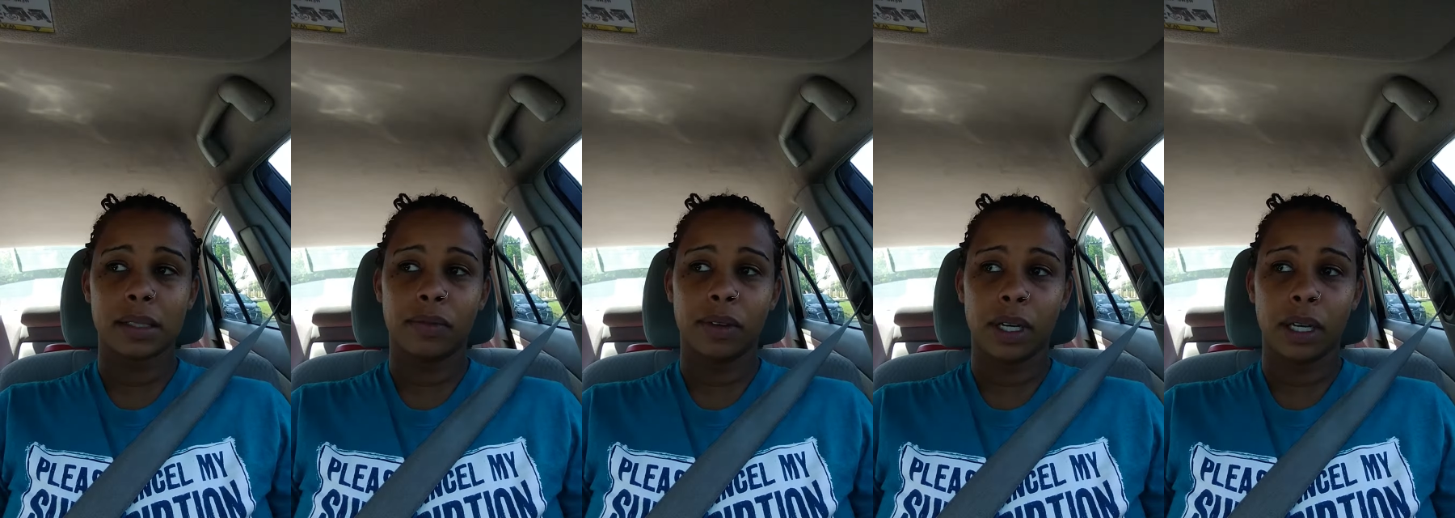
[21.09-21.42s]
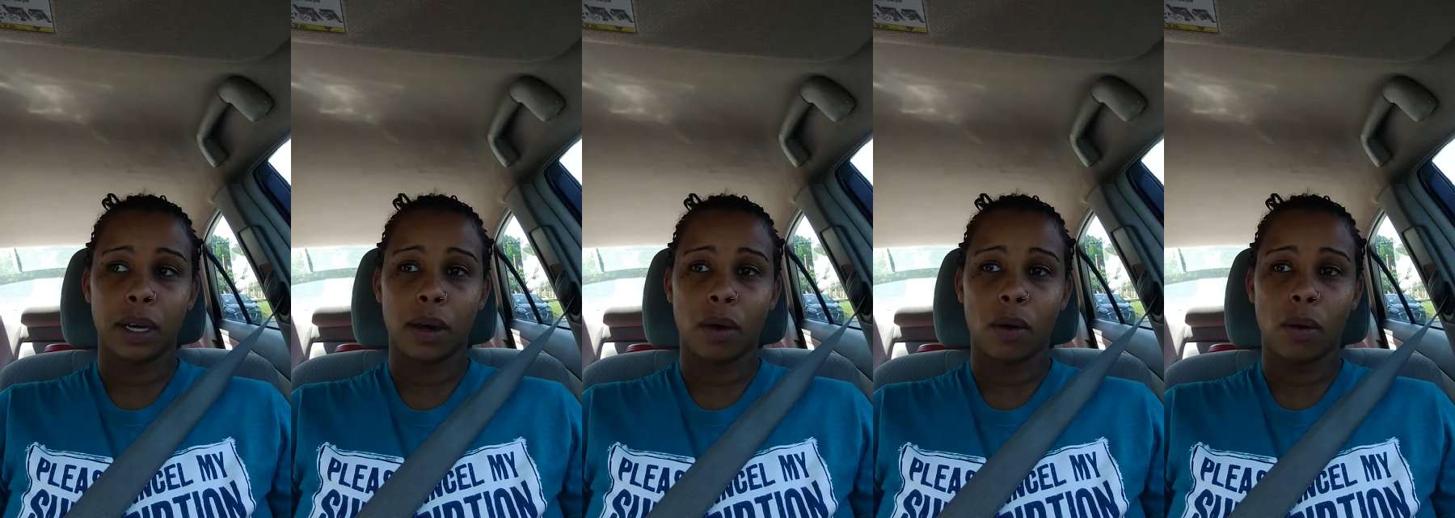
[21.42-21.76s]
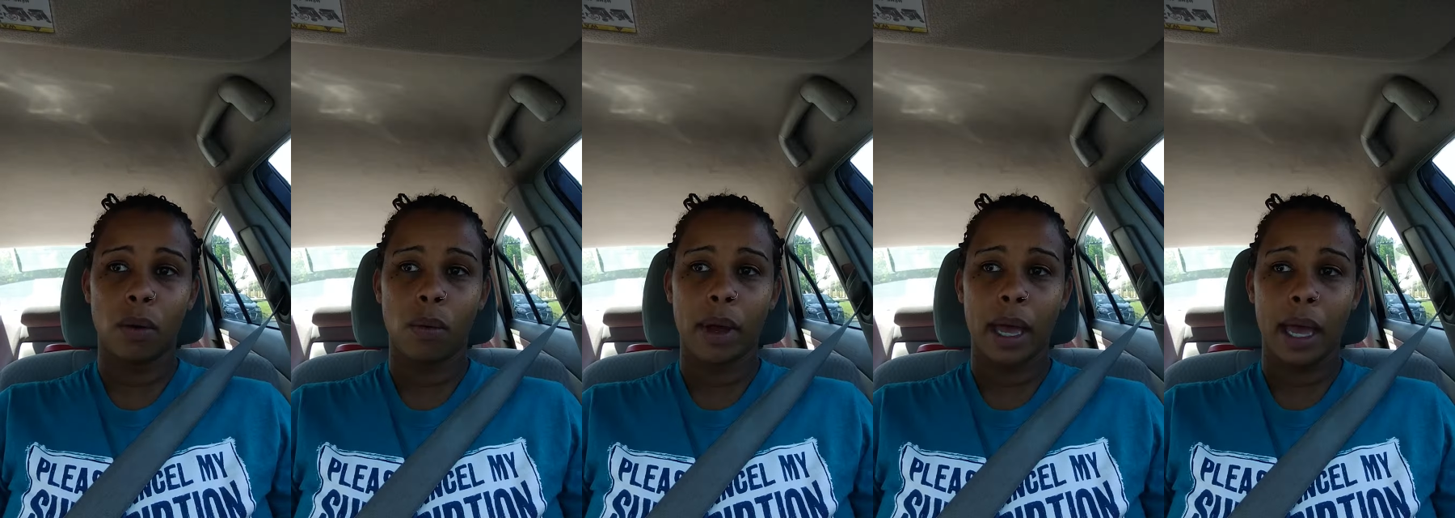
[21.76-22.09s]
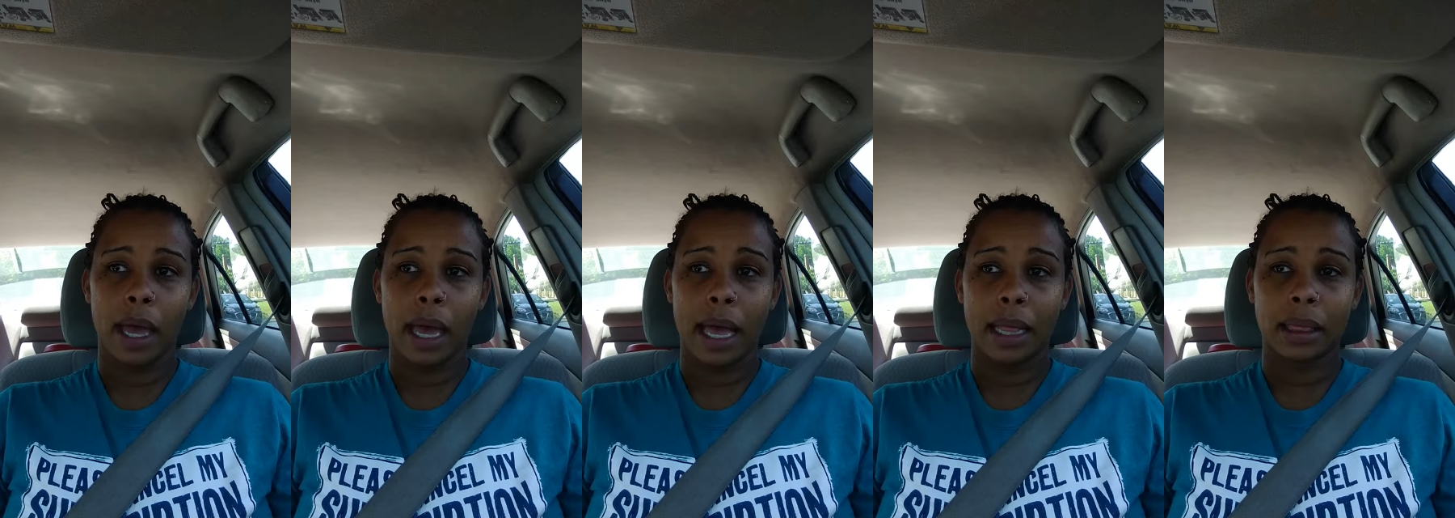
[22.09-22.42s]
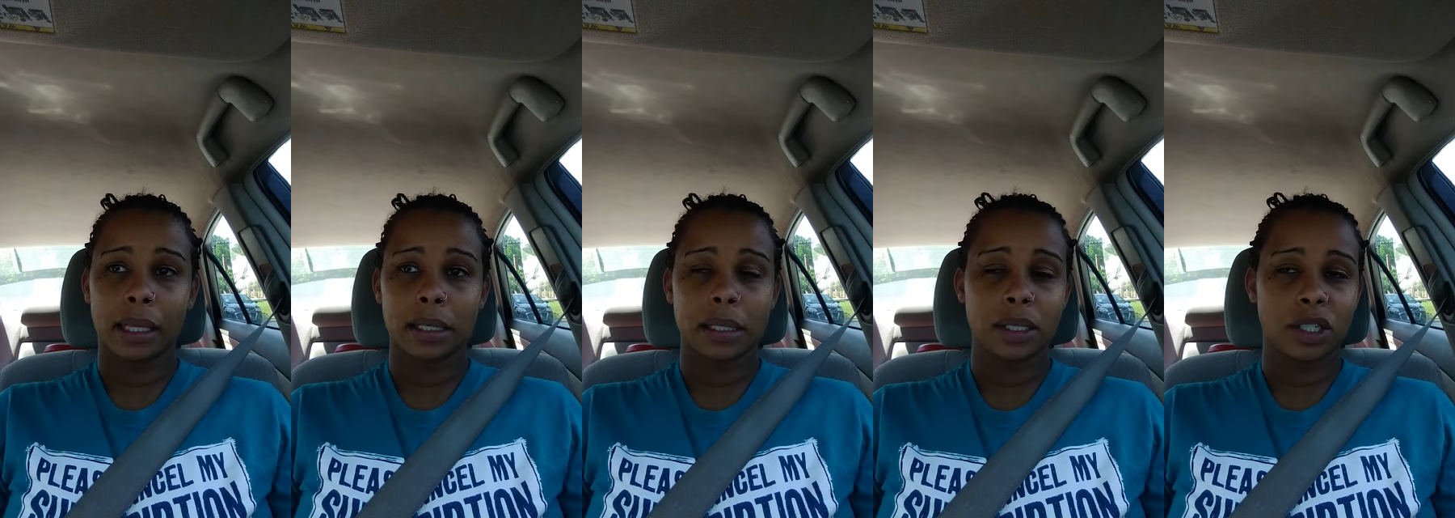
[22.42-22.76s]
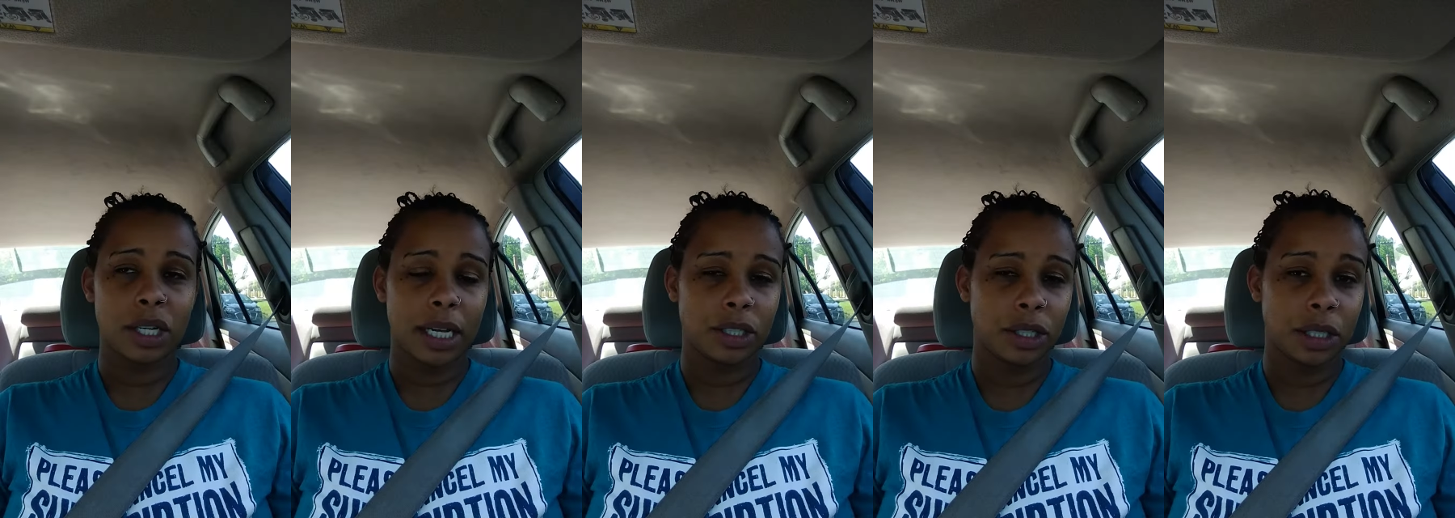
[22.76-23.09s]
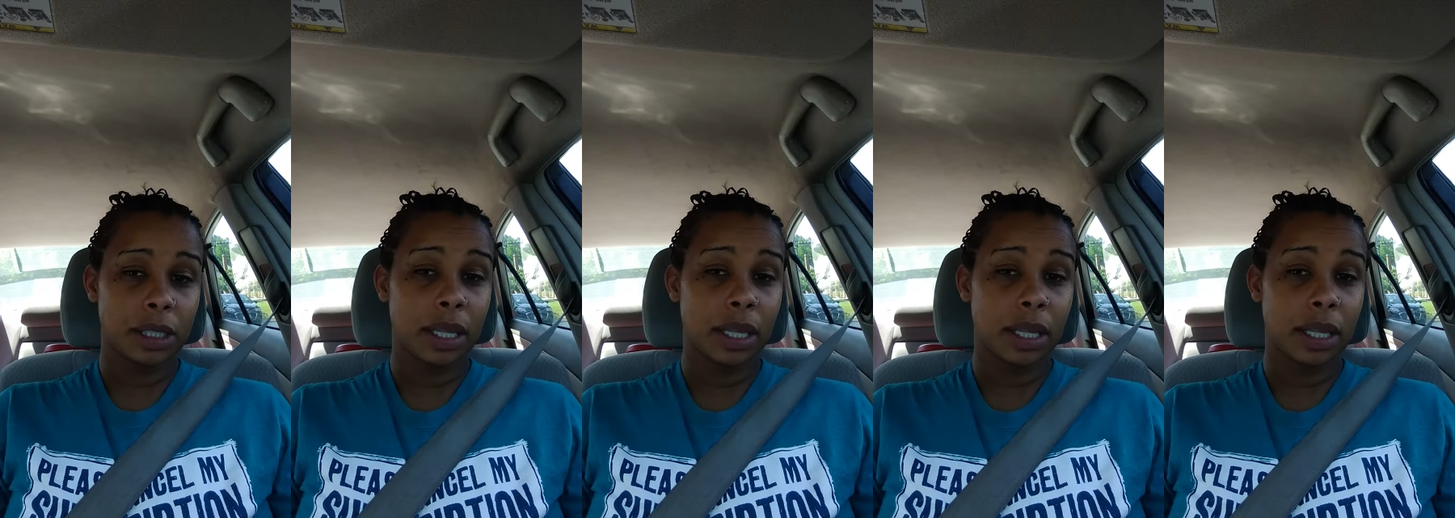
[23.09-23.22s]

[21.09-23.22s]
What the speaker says: video at the suggestion.